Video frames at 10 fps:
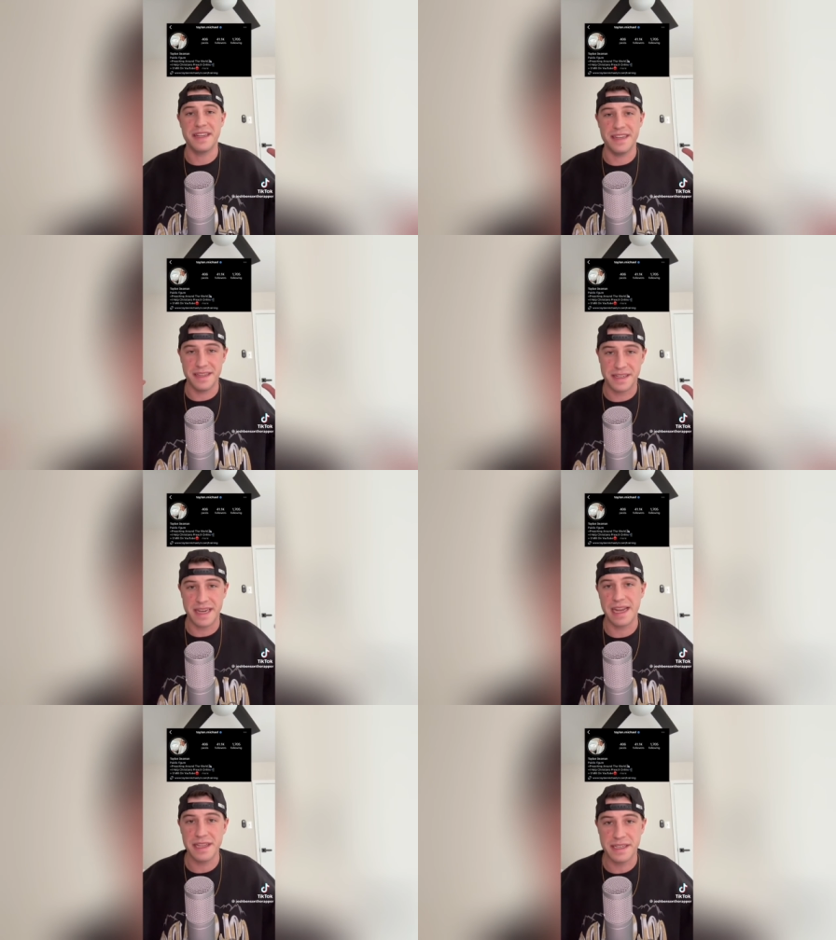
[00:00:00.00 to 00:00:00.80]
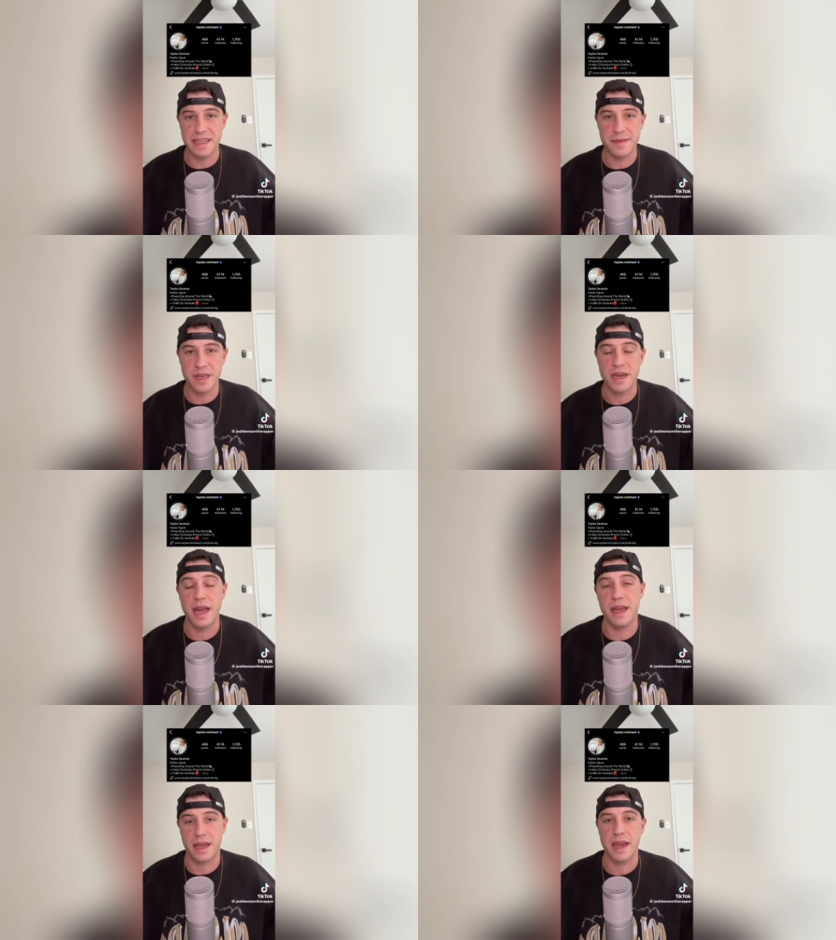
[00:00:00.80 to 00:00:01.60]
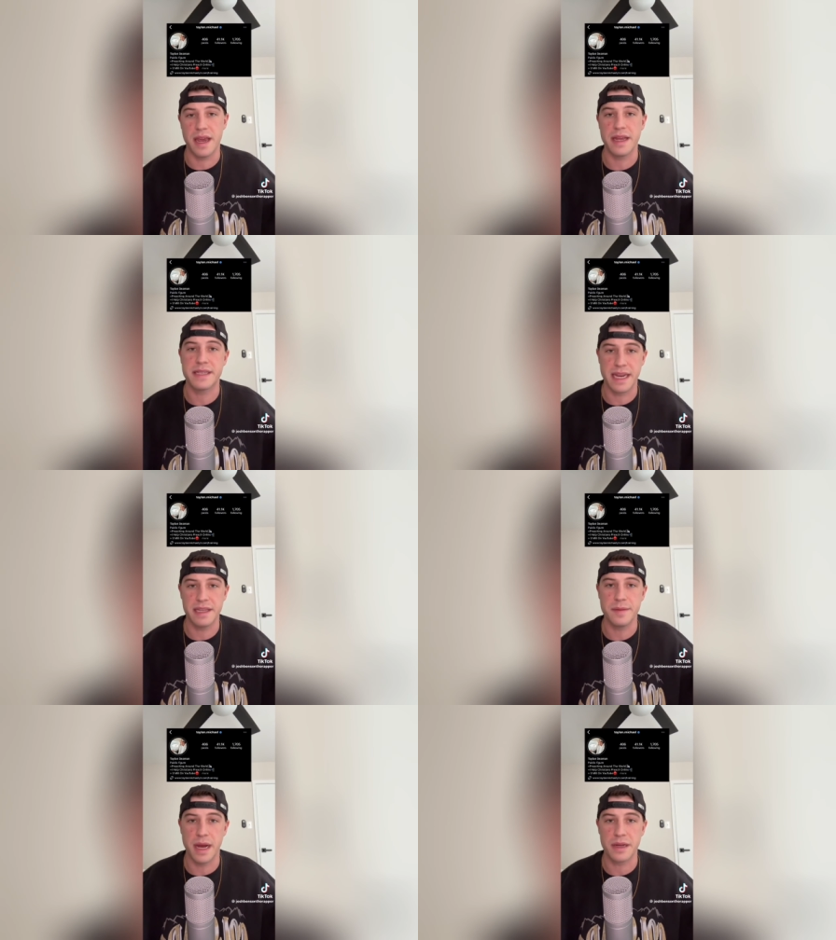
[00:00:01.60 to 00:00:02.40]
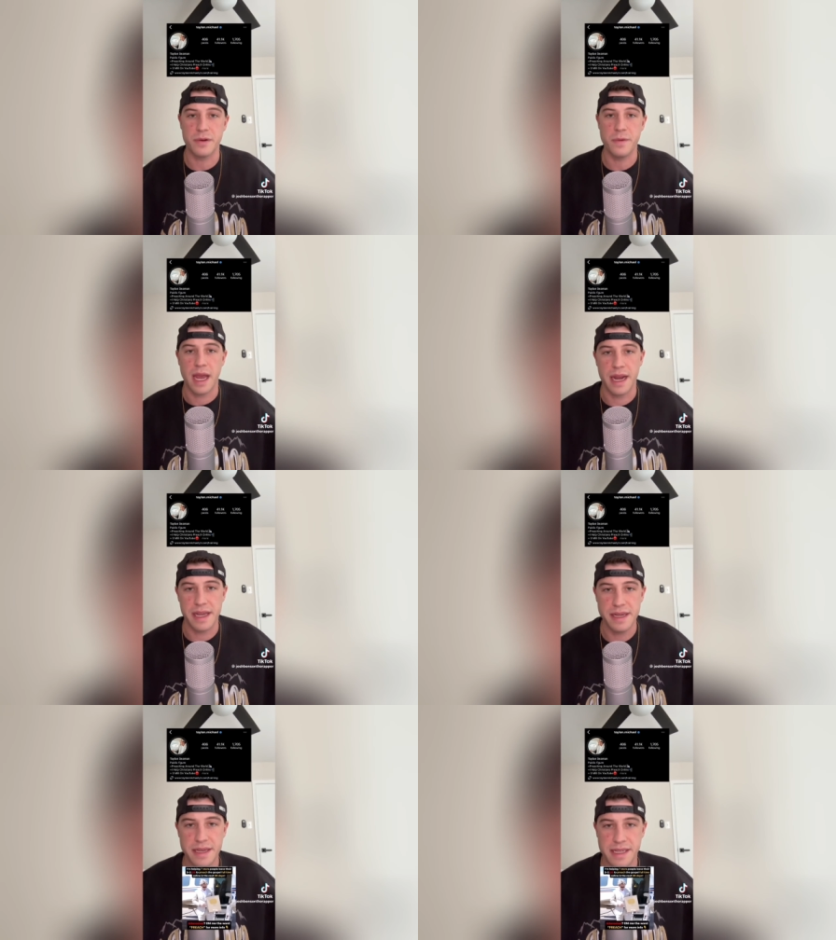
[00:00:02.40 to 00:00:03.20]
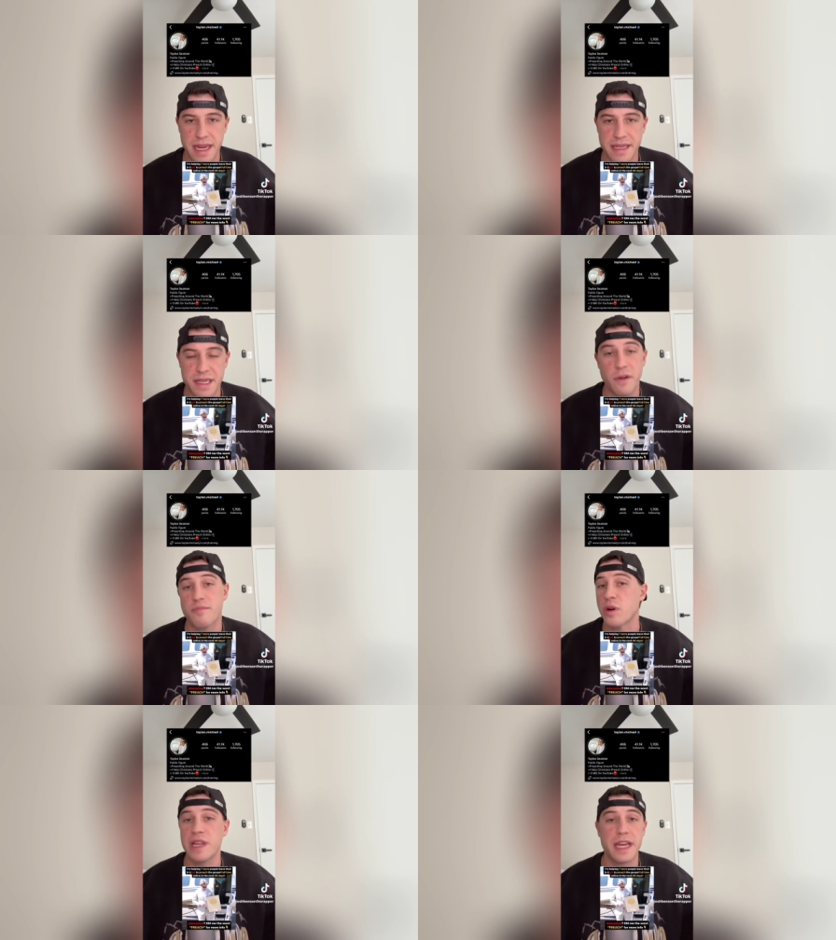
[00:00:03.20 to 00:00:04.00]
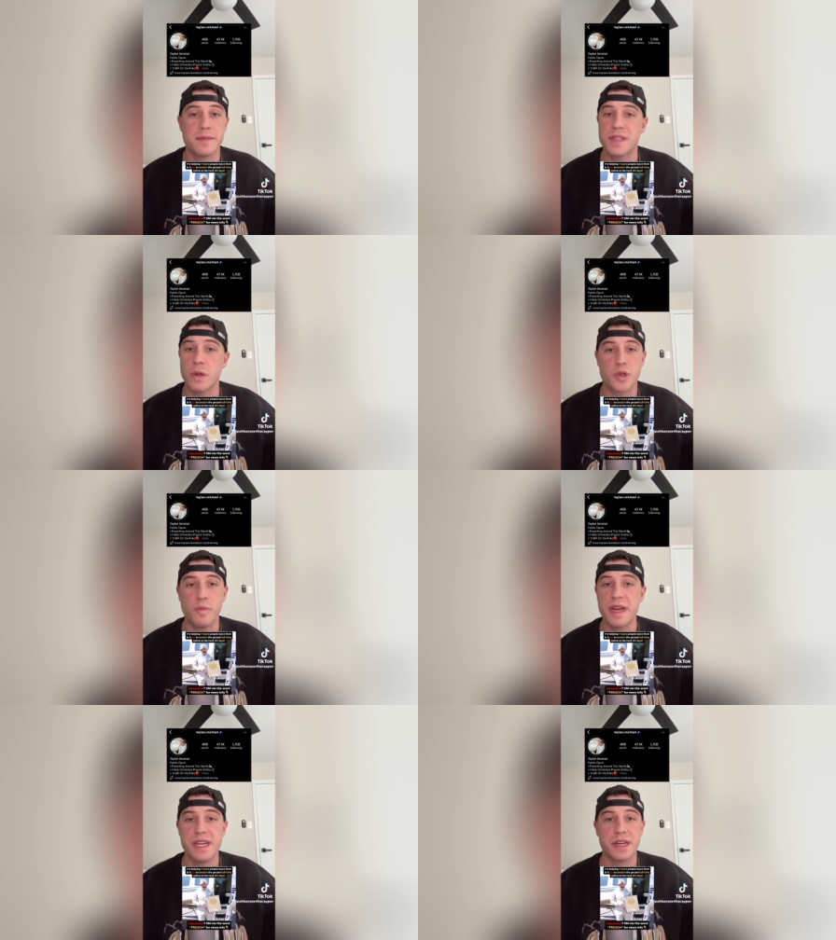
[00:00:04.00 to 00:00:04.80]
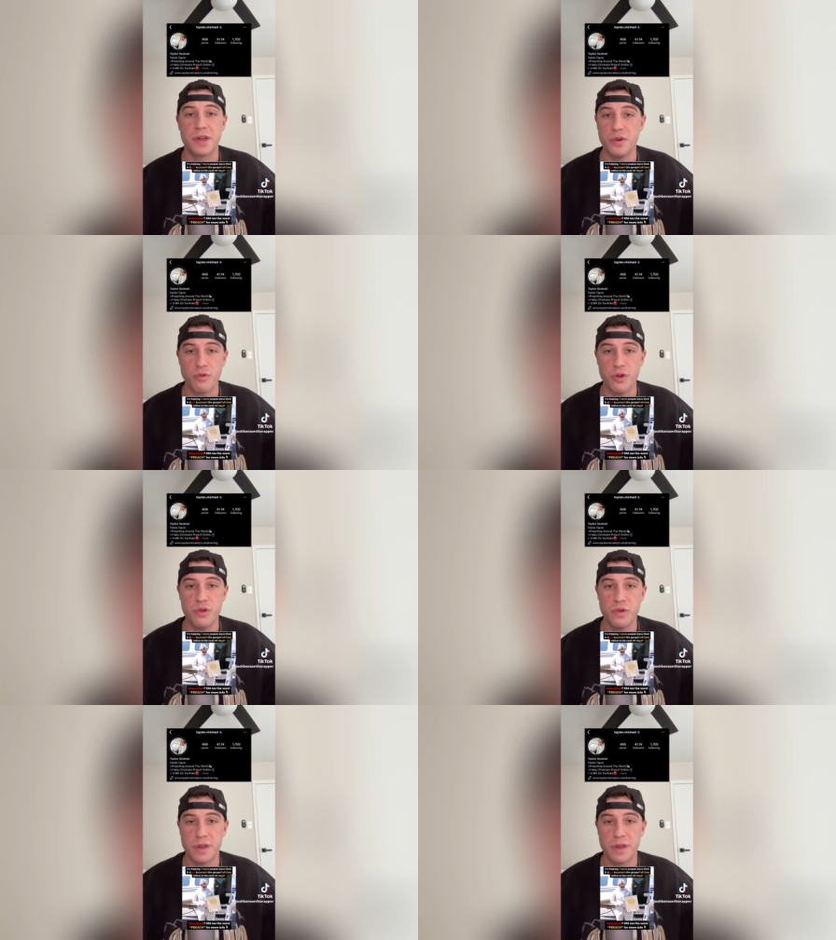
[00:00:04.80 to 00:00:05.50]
is Taylan Seaman, aka Taylan Michael, and he is a self proclaimed social media guru.